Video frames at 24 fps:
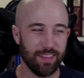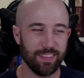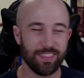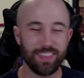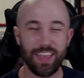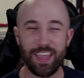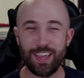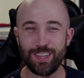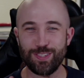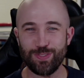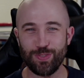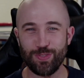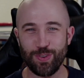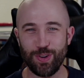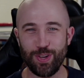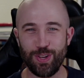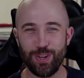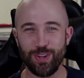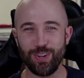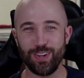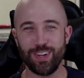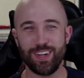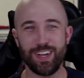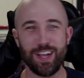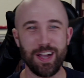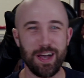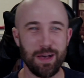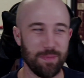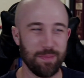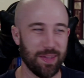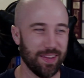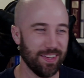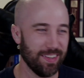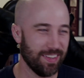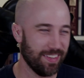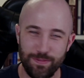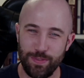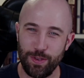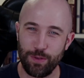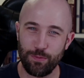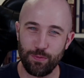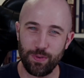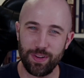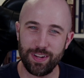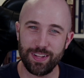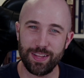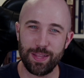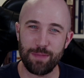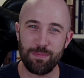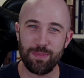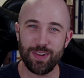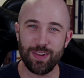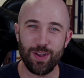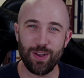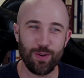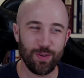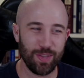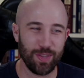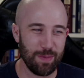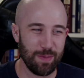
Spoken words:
Thanks for your comment. Feel free to let me know.